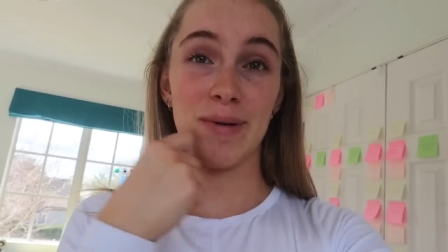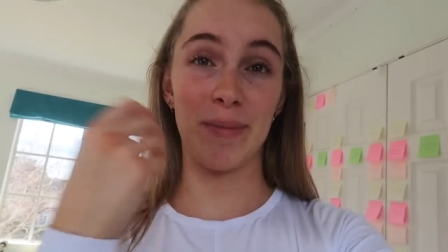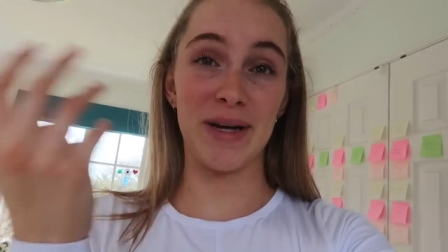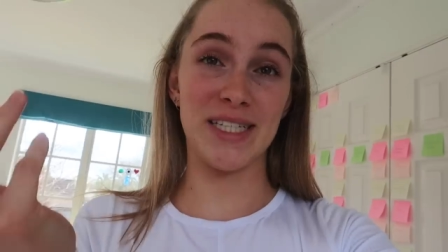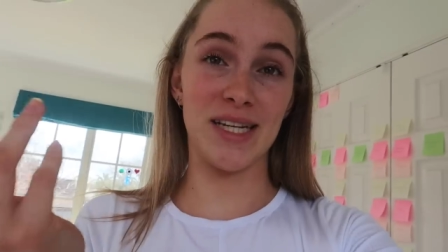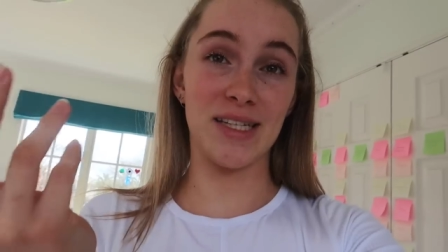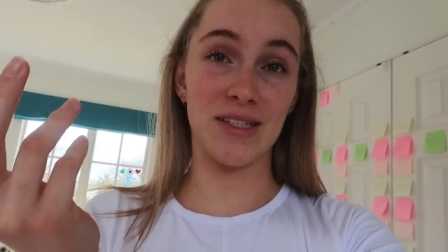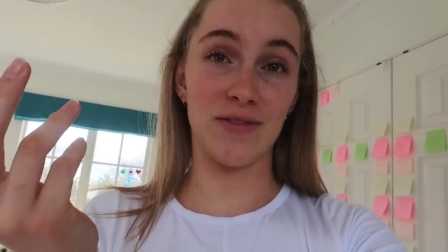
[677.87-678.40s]
But my
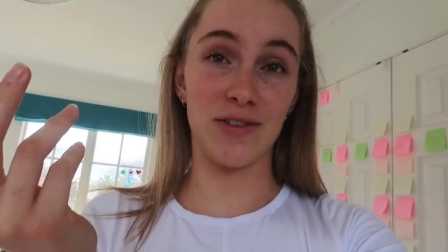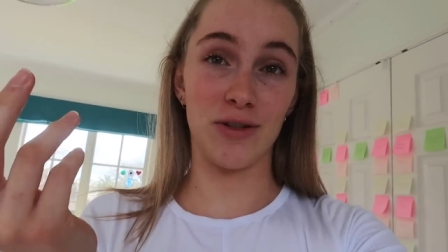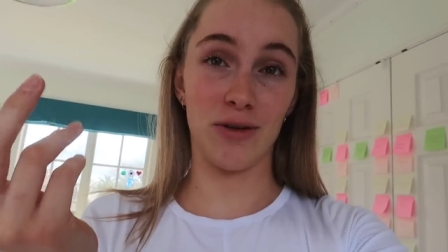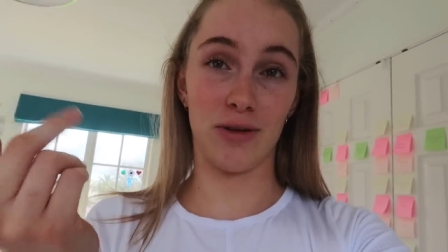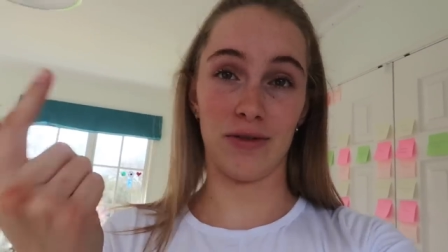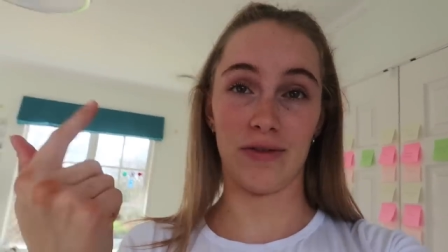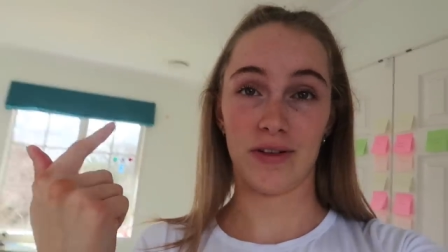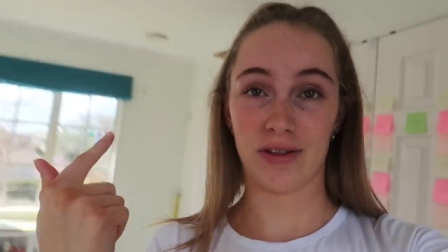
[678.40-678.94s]
dad's a
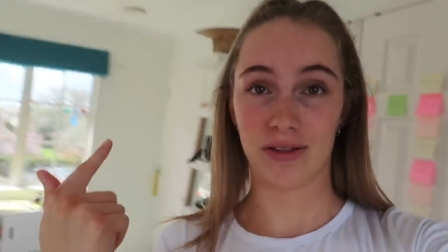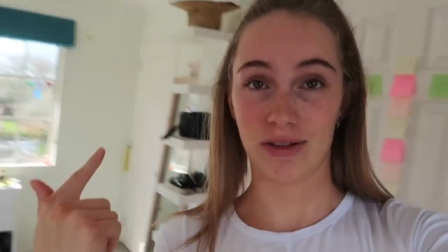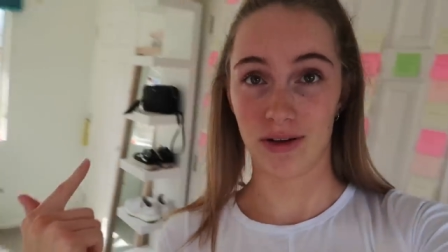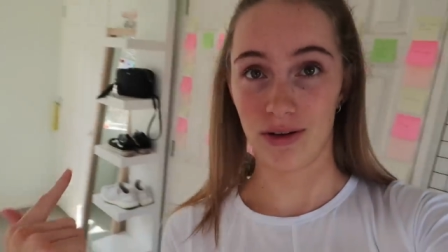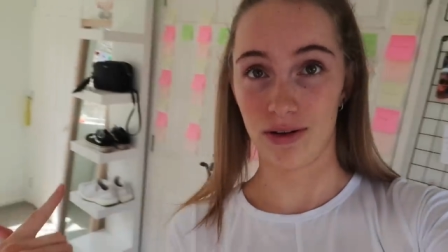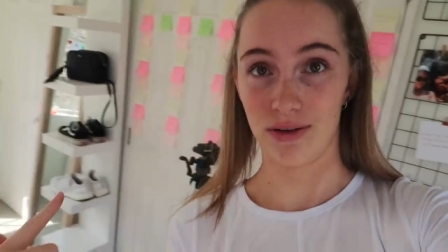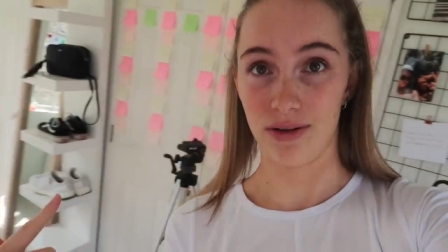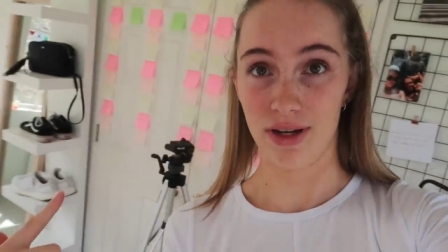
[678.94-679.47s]
photographer,
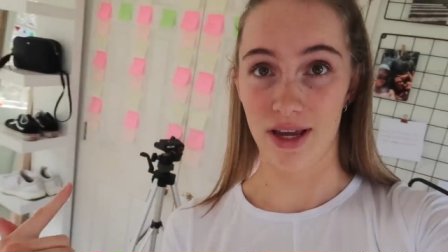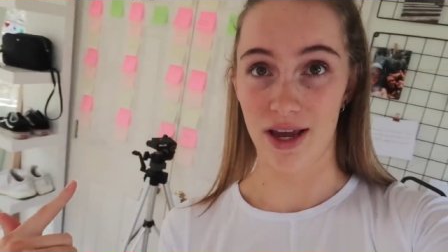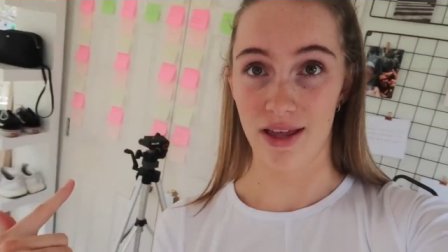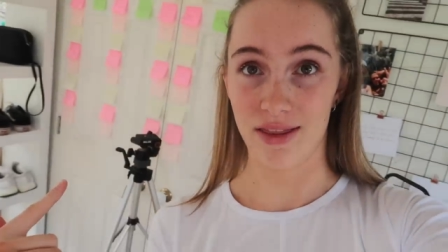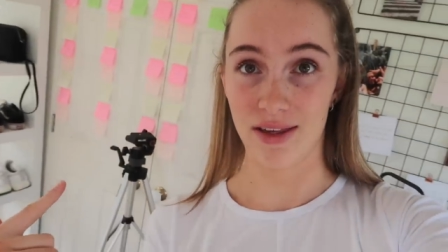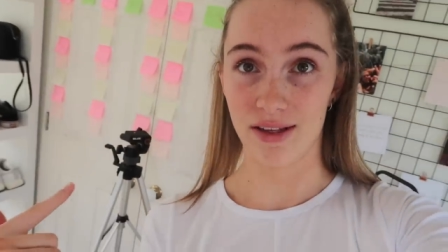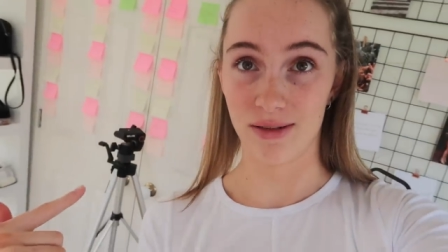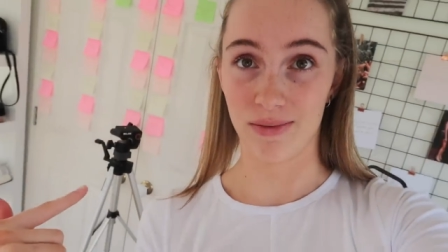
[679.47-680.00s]
so he
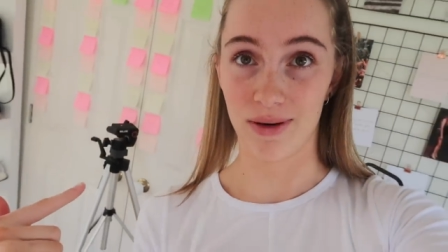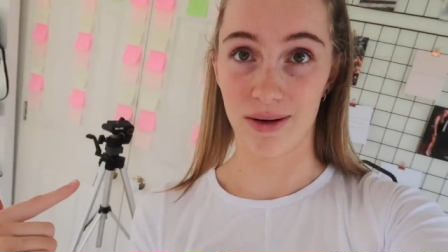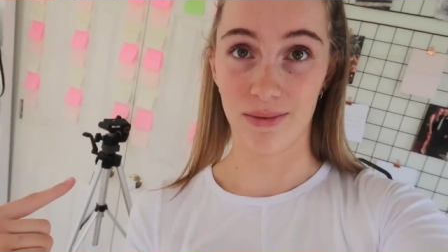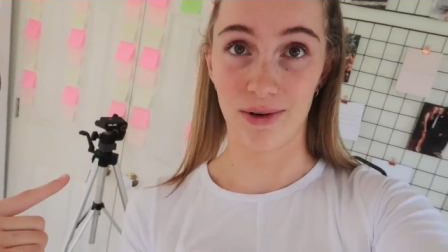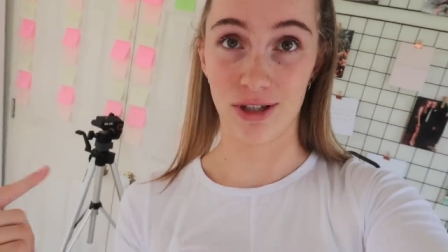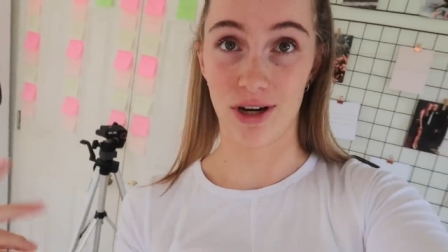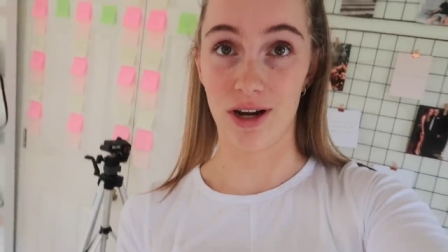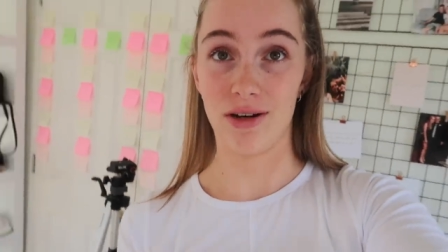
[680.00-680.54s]
had this one,
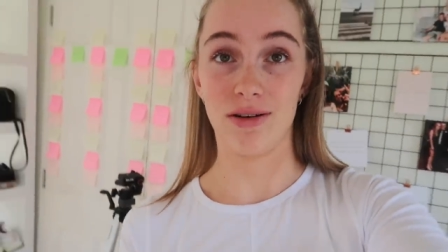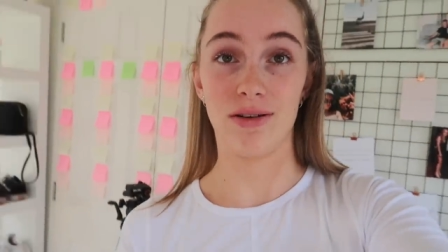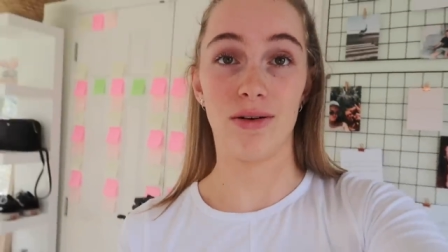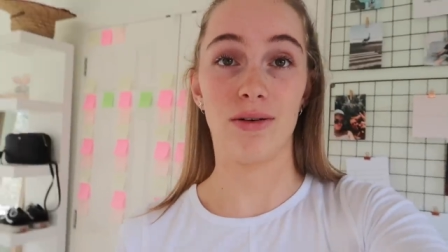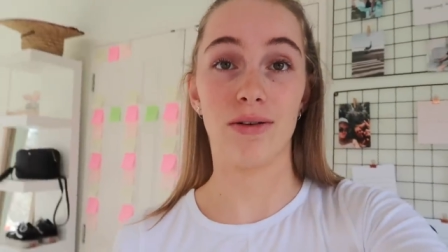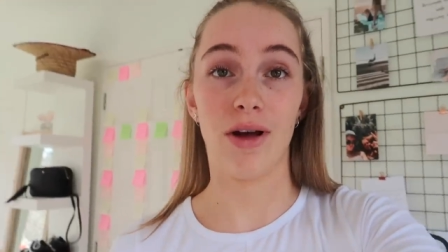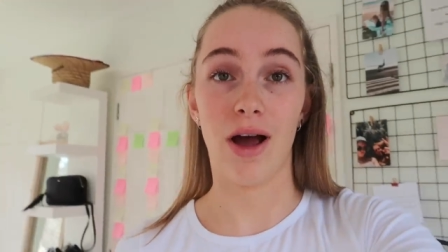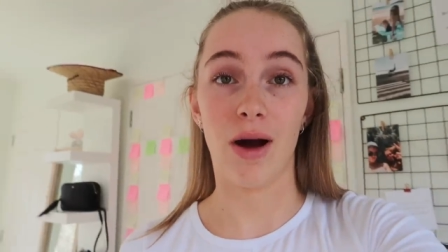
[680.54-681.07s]
which I
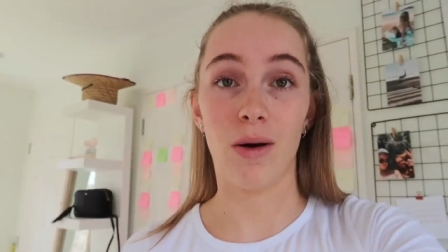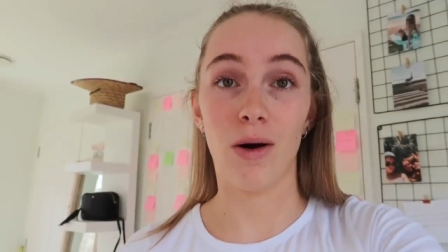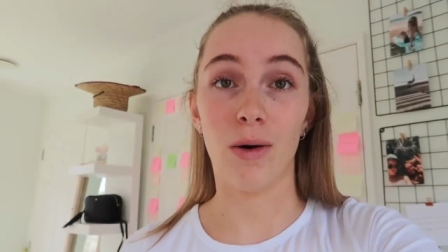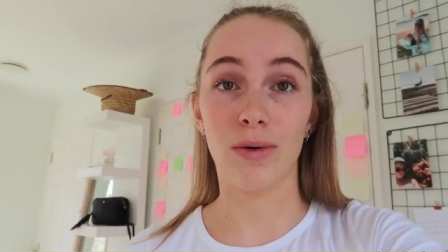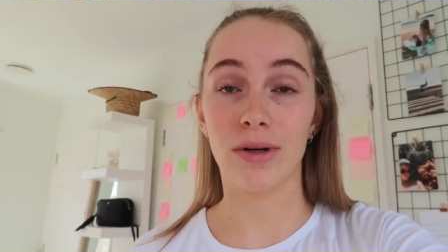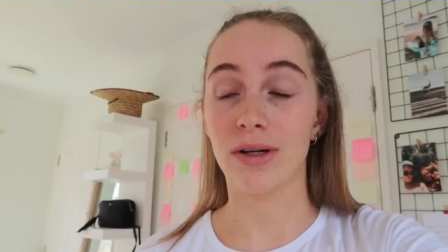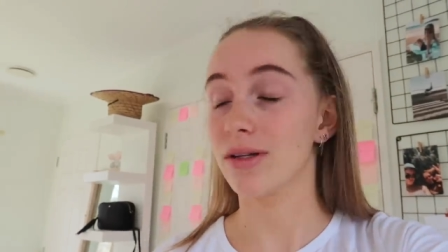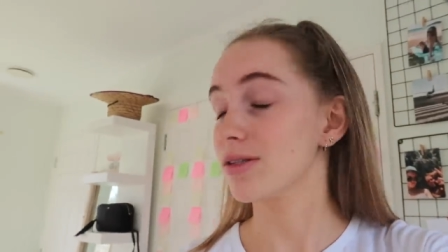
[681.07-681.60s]
don't know how
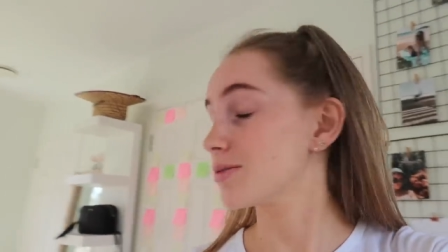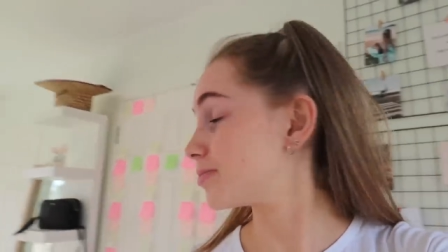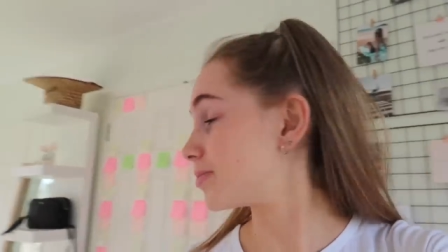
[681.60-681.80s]
old it is,